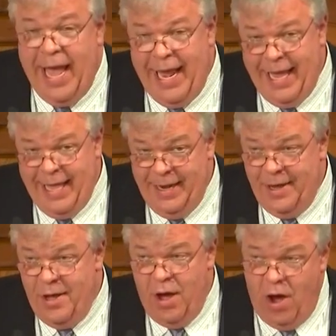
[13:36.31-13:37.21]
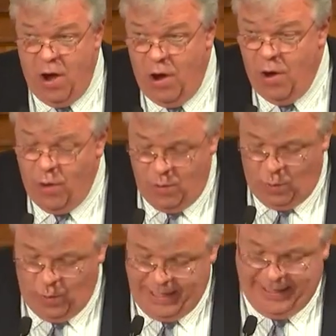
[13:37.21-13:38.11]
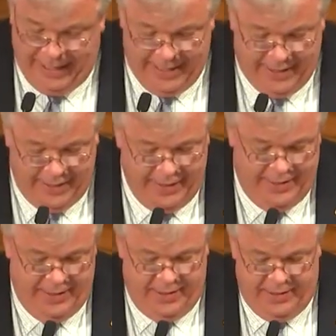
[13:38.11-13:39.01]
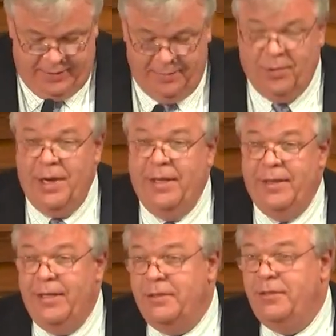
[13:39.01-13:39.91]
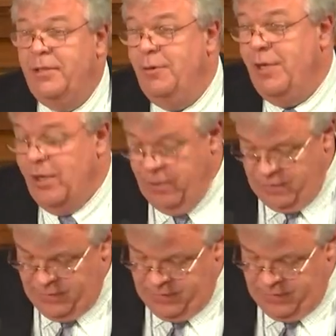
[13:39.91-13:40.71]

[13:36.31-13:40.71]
and all weekend to bring this to you.